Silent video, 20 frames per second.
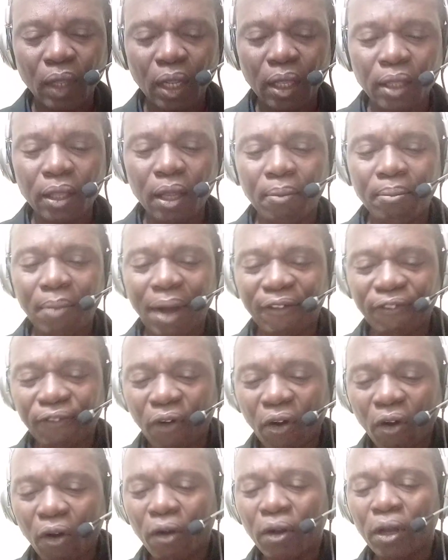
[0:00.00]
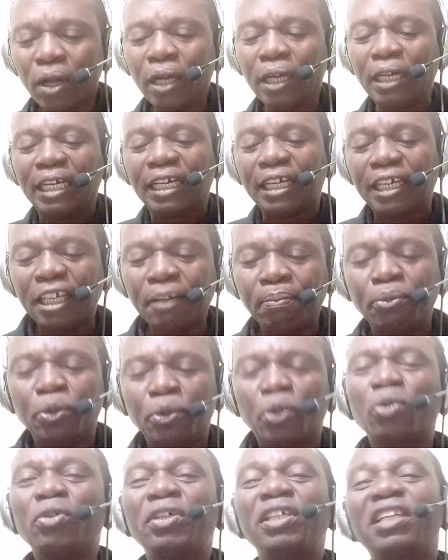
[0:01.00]
Number 4, keep
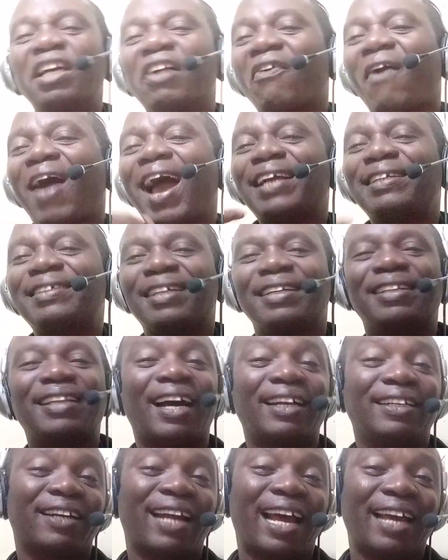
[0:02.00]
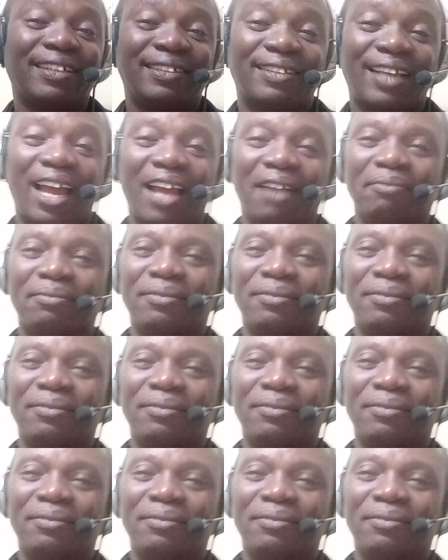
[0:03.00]
doing the right thing at the right time.